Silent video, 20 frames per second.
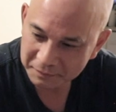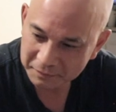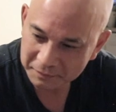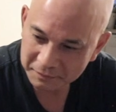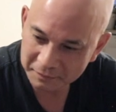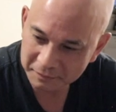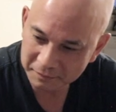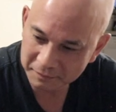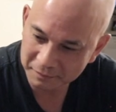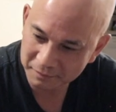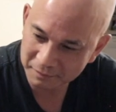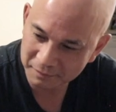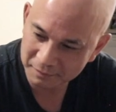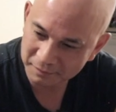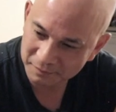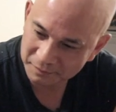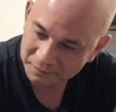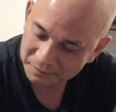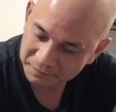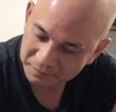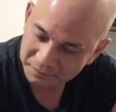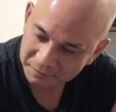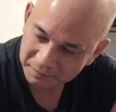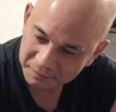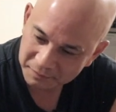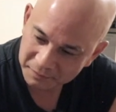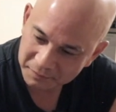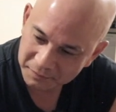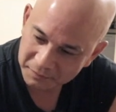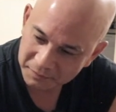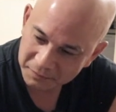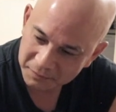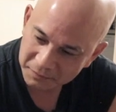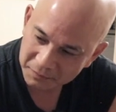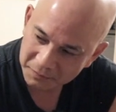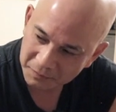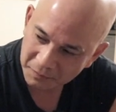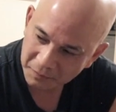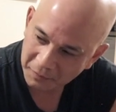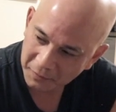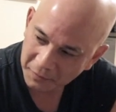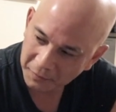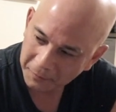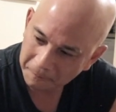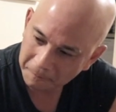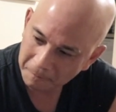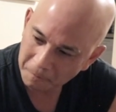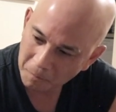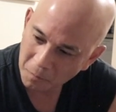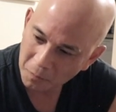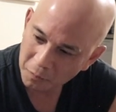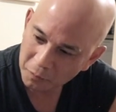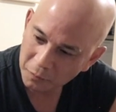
[no speech]